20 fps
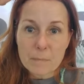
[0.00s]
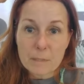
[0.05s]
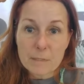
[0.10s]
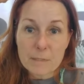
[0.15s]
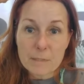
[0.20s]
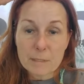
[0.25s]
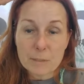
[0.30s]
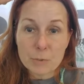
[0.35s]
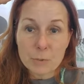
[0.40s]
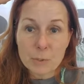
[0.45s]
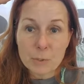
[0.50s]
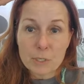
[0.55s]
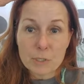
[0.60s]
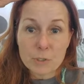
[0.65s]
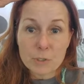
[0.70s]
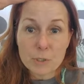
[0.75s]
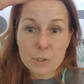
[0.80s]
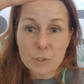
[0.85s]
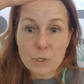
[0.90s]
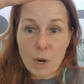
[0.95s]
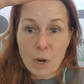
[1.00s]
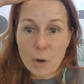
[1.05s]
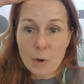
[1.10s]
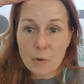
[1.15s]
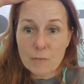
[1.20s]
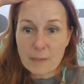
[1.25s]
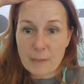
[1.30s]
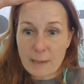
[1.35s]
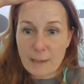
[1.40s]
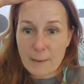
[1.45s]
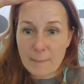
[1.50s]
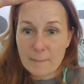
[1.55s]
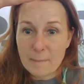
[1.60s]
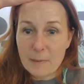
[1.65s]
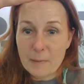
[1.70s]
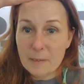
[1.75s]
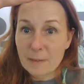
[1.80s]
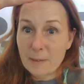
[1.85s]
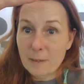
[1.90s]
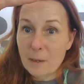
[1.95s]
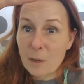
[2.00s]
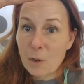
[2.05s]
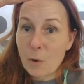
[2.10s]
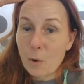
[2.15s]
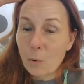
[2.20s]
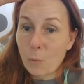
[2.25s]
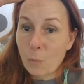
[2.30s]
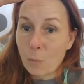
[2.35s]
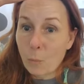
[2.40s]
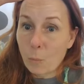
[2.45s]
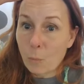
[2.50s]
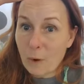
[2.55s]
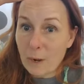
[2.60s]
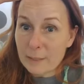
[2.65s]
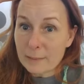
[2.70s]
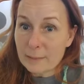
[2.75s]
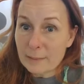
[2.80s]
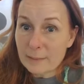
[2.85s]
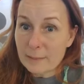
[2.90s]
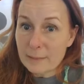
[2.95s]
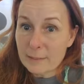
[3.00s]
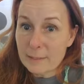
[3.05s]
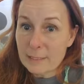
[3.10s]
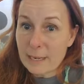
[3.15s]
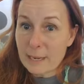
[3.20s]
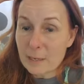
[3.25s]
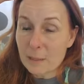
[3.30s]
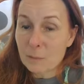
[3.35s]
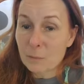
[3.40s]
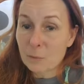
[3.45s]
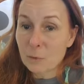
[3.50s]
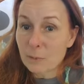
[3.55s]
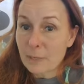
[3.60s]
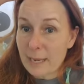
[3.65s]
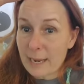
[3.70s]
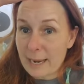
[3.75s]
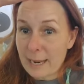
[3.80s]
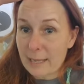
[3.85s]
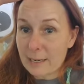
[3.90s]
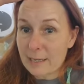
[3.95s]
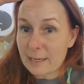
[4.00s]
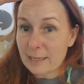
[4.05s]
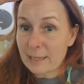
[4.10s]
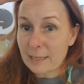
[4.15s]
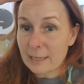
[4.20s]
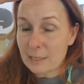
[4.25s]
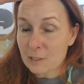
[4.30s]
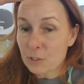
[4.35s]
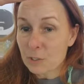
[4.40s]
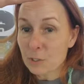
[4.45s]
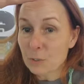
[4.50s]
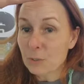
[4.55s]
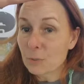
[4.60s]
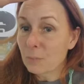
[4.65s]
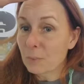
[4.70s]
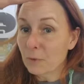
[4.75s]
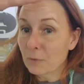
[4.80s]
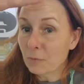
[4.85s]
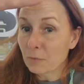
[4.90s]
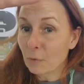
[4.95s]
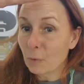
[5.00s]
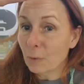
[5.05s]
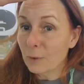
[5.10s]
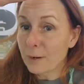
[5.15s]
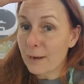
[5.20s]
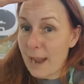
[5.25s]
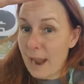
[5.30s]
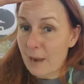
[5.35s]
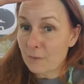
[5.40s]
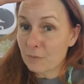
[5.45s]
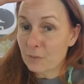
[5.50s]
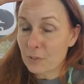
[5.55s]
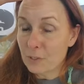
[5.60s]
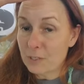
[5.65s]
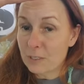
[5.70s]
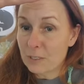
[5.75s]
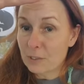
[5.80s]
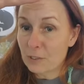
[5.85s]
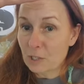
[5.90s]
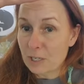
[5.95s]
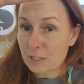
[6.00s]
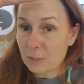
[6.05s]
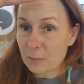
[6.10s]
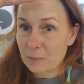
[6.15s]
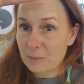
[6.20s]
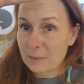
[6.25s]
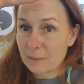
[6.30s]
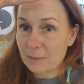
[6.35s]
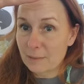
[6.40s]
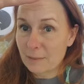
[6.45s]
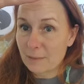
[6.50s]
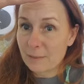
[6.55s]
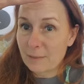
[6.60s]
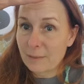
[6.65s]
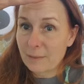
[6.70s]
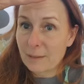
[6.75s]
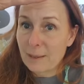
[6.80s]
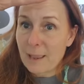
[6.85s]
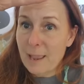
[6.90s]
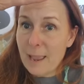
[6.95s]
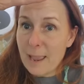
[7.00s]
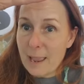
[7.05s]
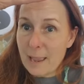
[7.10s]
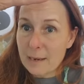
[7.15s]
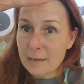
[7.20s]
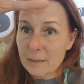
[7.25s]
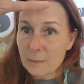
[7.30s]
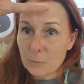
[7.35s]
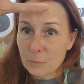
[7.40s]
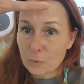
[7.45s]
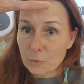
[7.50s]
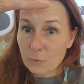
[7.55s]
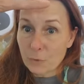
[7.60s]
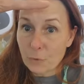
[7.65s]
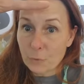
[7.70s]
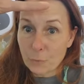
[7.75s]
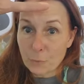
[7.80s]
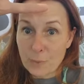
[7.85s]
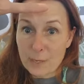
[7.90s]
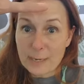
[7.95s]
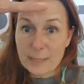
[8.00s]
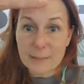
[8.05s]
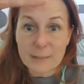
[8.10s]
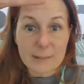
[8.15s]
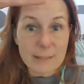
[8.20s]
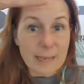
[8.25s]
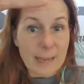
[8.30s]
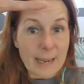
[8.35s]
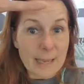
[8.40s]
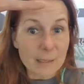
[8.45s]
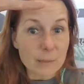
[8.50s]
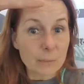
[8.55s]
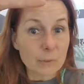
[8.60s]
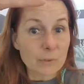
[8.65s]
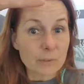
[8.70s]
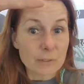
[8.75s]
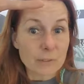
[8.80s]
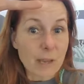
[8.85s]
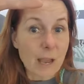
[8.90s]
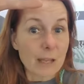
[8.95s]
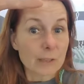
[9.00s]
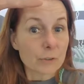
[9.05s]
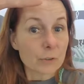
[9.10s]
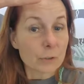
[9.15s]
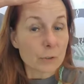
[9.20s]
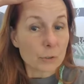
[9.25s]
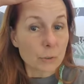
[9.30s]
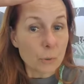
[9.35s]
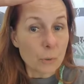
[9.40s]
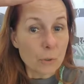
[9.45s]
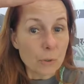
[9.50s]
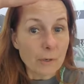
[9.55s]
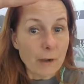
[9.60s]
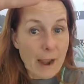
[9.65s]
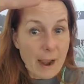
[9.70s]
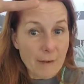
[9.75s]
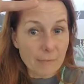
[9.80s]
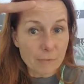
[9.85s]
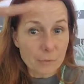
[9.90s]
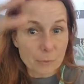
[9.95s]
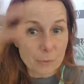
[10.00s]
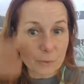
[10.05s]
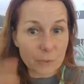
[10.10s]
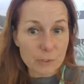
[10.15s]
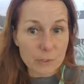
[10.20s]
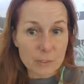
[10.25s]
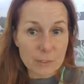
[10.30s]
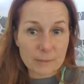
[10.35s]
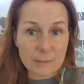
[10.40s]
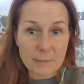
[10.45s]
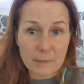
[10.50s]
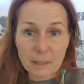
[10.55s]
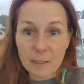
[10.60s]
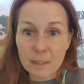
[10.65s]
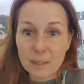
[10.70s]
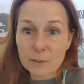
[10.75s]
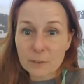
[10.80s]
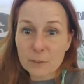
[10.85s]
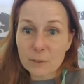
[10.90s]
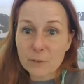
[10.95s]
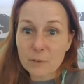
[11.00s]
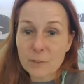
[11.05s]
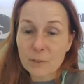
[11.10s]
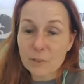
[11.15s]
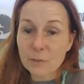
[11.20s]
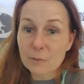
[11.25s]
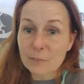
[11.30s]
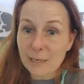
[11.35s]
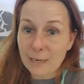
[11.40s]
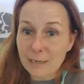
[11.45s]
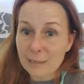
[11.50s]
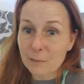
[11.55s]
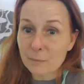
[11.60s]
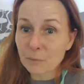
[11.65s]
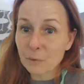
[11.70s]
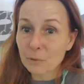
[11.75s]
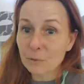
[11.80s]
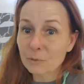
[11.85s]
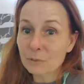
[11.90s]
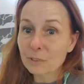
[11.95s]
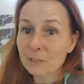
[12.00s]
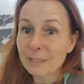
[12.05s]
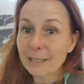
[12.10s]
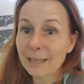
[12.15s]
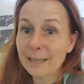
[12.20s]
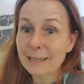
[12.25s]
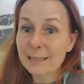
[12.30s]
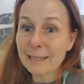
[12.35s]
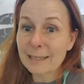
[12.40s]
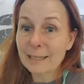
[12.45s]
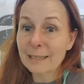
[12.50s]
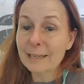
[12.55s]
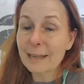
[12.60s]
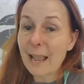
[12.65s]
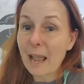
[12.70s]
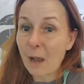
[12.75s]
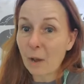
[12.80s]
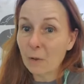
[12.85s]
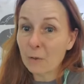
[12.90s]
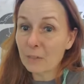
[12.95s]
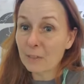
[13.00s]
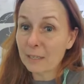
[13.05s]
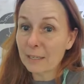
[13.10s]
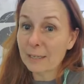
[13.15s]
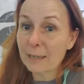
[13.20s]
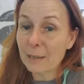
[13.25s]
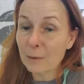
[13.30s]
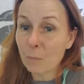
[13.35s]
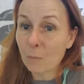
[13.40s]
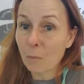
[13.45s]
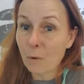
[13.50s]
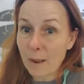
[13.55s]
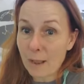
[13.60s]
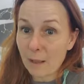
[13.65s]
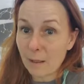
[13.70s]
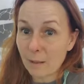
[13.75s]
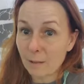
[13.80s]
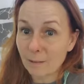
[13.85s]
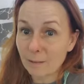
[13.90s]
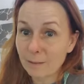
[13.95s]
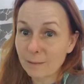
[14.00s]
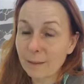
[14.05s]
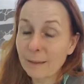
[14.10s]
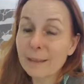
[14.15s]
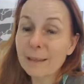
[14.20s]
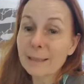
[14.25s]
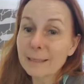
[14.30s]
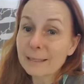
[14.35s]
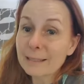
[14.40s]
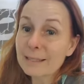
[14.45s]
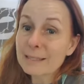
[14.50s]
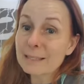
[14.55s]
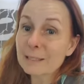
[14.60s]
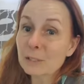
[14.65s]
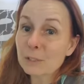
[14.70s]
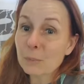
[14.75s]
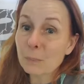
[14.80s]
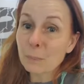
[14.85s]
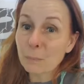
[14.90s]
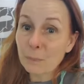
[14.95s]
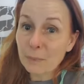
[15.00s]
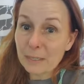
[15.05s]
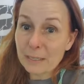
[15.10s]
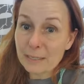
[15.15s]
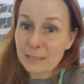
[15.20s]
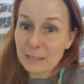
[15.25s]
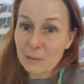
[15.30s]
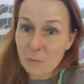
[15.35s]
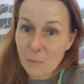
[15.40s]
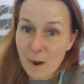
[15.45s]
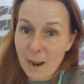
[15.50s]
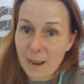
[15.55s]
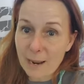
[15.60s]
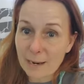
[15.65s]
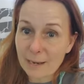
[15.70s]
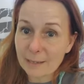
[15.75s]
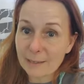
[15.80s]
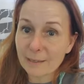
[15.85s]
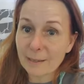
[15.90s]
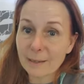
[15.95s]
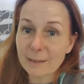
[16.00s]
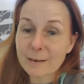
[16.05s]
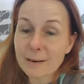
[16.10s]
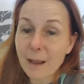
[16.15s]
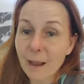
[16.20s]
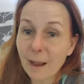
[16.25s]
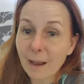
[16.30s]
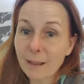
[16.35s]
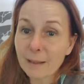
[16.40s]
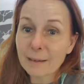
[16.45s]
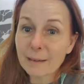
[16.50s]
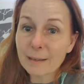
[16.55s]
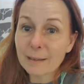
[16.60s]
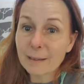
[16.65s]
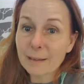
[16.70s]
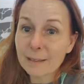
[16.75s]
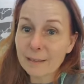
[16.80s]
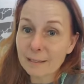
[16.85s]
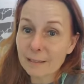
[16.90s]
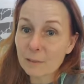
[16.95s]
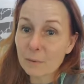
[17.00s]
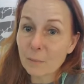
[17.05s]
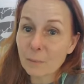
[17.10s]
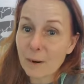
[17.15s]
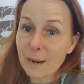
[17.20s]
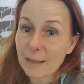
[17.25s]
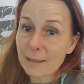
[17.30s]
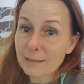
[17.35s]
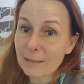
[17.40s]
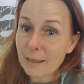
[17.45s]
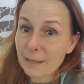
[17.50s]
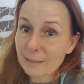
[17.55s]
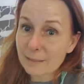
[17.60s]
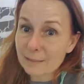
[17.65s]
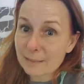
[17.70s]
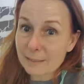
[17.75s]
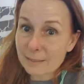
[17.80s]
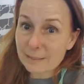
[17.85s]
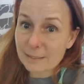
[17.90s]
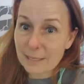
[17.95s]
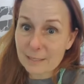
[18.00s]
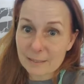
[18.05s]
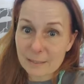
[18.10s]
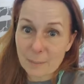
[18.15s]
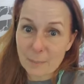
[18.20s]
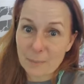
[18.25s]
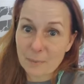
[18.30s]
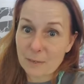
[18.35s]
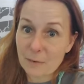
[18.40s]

that you can show them what the animal can and can't do before and after the adjustment, and number 3, that the animal's not sore afterwards, so that those animals can get healthy and well in a speedy way, not in a way that sets up an